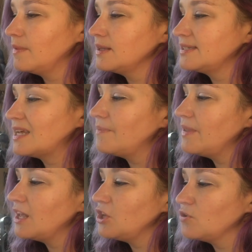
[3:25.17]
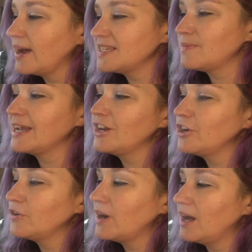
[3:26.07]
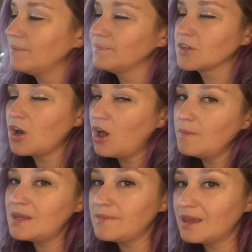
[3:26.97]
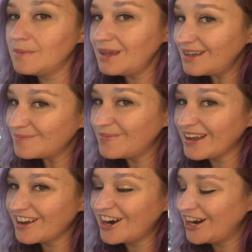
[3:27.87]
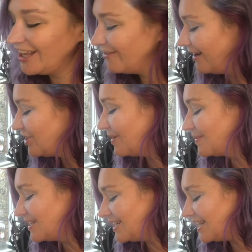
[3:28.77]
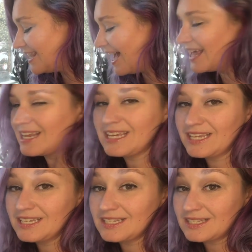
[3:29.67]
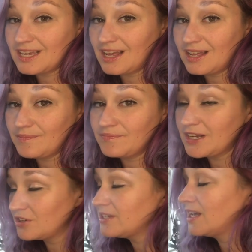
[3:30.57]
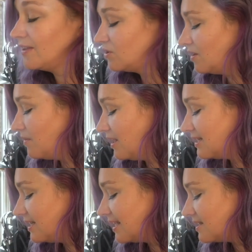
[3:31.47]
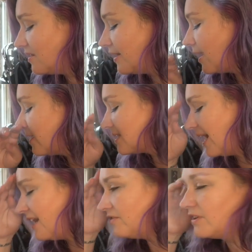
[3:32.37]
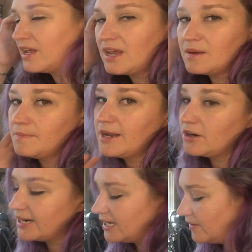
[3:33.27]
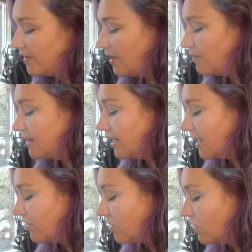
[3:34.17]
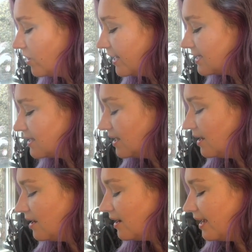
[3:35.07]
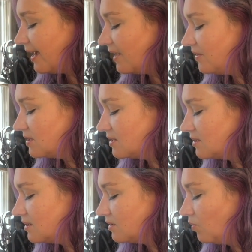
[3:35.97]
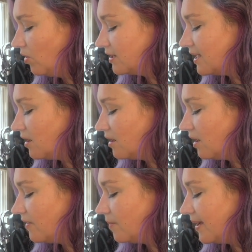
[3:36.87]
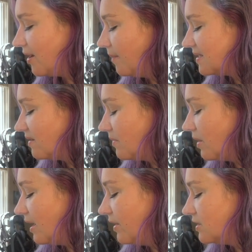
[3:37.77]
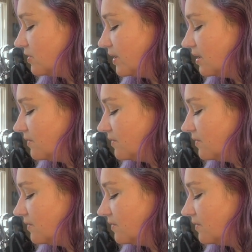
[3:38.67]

Some that you guys might know, Call Me Maybe by Carly Rae Jepsen. That is, there's a sixth in there. It's kind of buried in the beginning of the chorus. I had this worked out on the piano. Let's remember how I do it.